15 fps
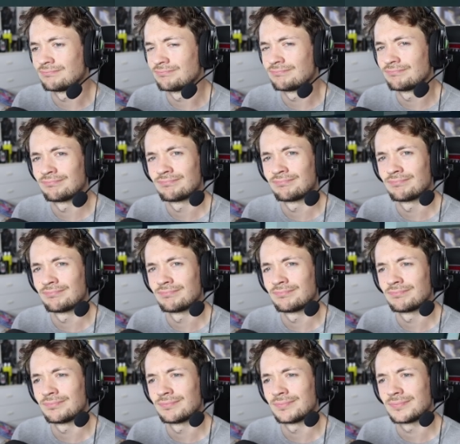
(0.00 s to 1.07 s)

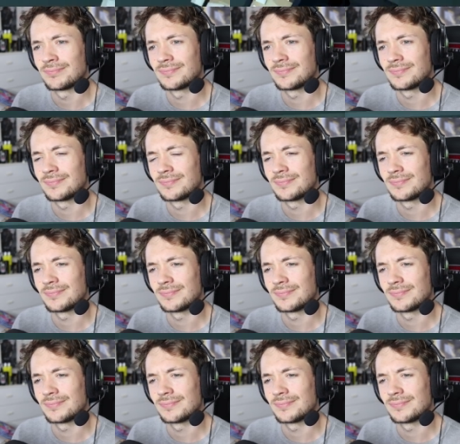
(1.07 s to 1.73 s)
(no one is talking)